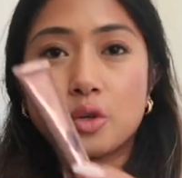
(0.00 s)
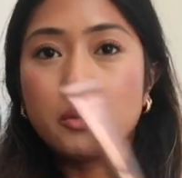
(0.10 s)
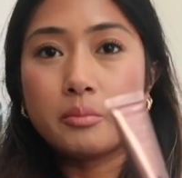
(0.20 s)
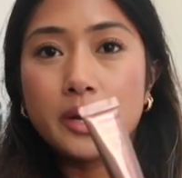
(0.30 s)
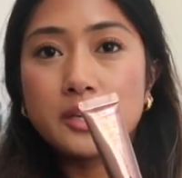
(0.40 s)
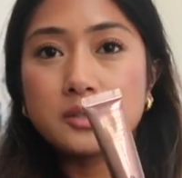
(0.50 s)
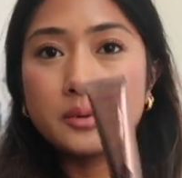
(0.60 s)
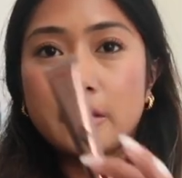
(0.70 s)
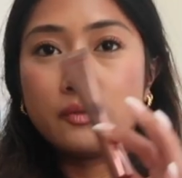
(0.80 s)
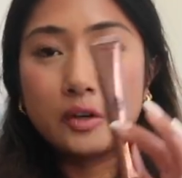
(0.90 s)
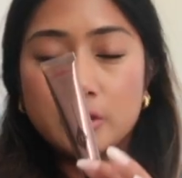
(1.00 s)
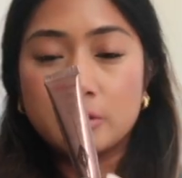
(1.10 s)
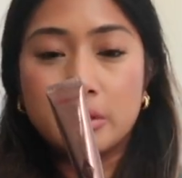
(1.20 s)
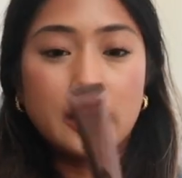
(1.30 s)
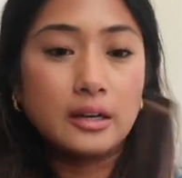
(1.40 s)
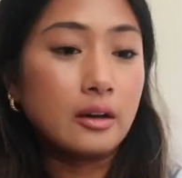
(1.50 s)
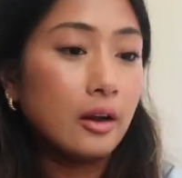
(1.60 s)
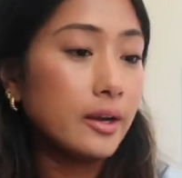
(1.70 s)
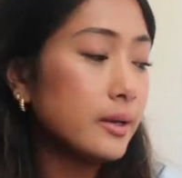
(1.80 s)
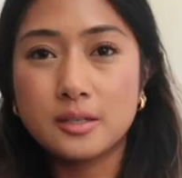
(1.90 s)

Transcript: so impressed when I first applied it on.